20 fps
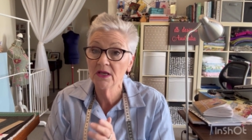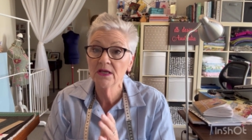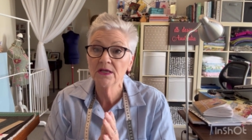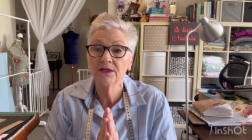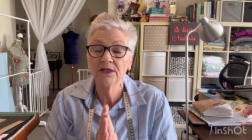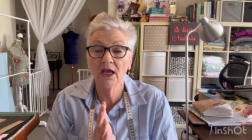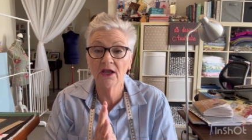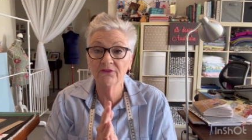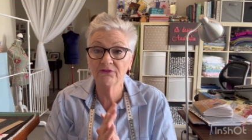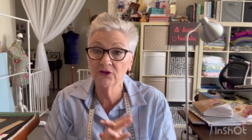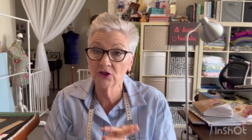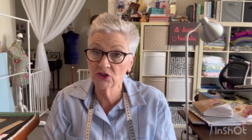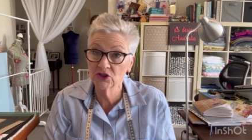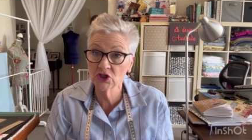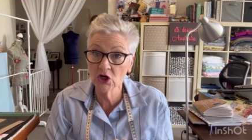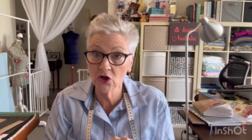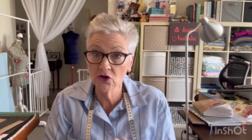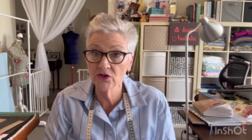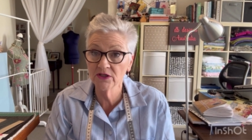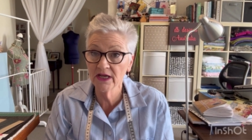Now, if you
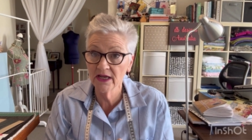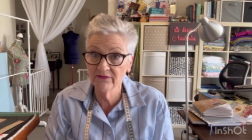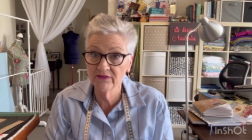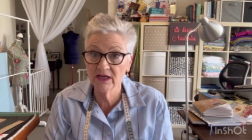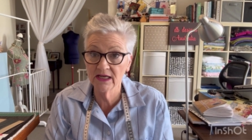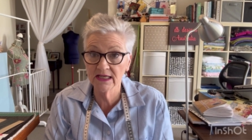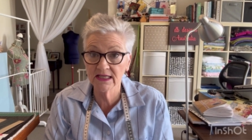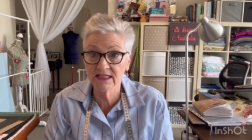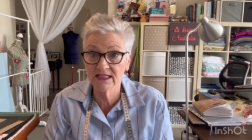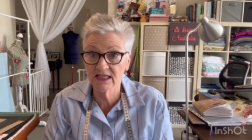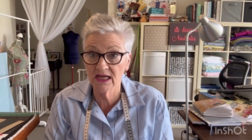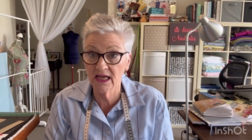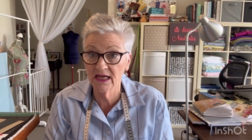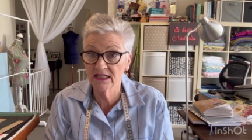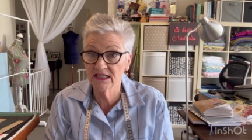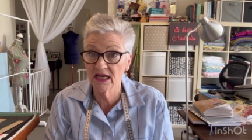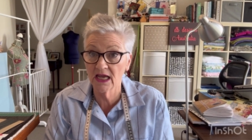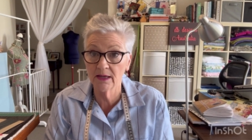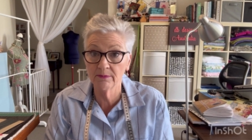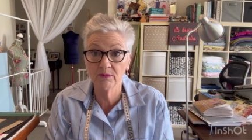don't have any stay
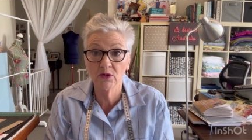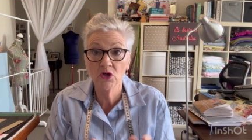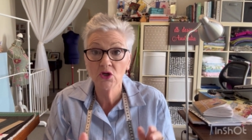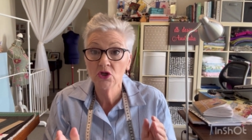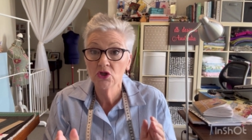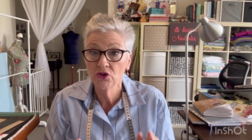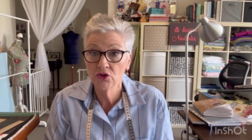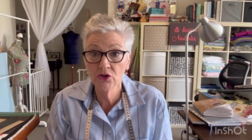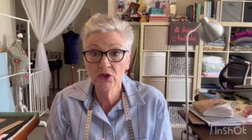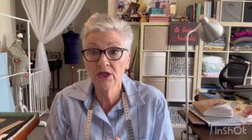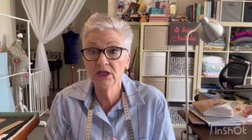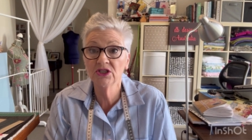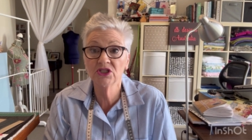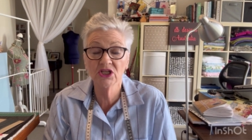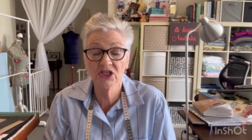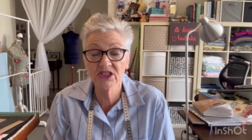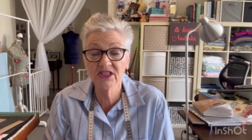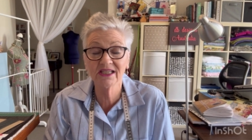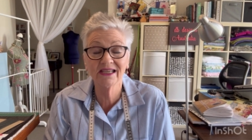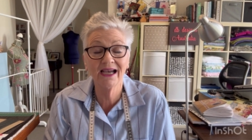tape, you can
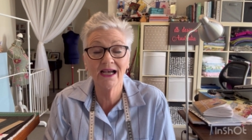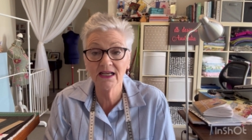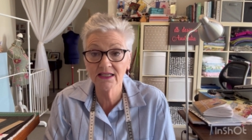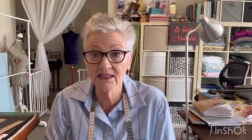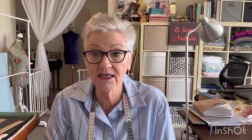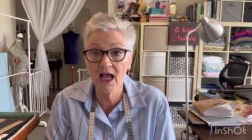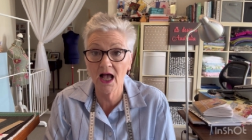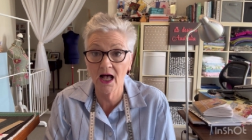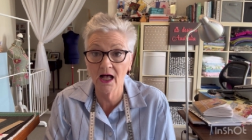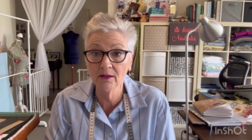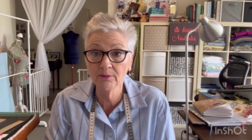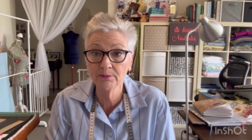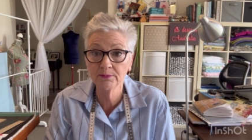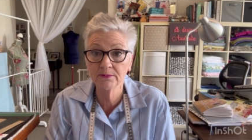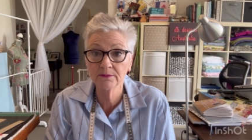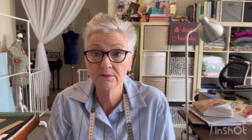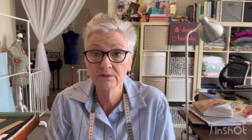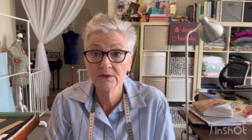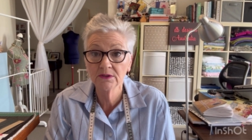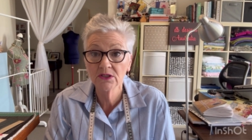just cut up
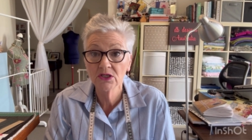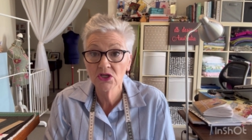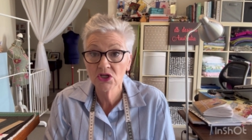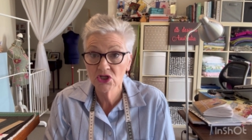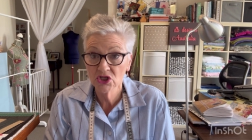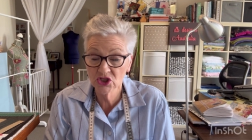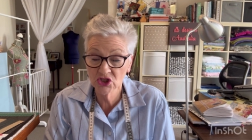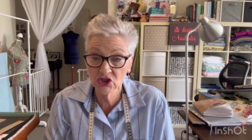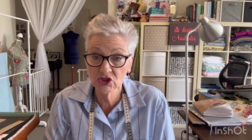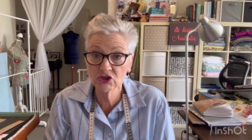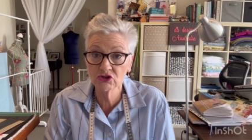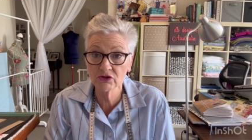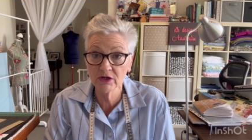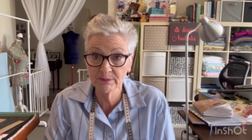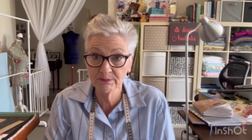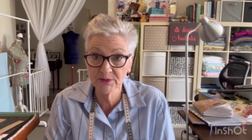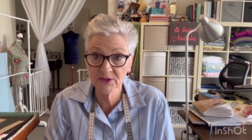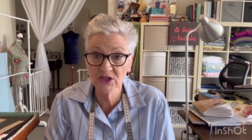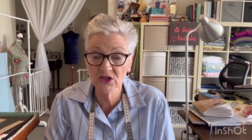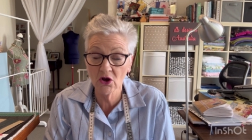
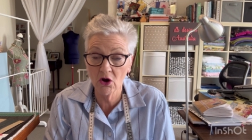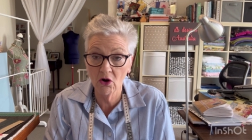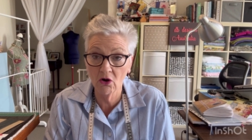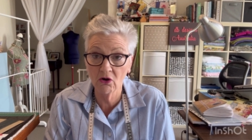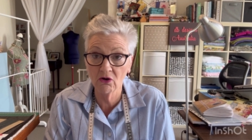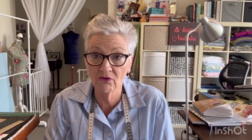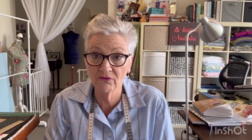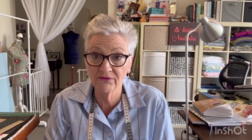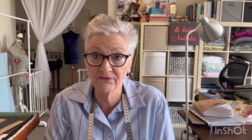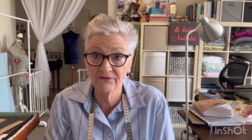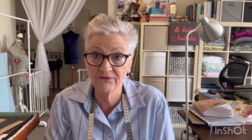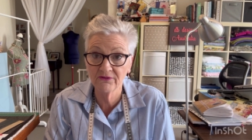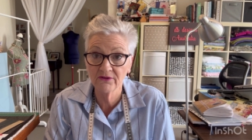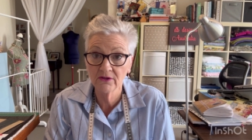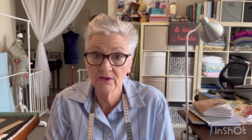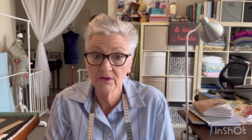strips of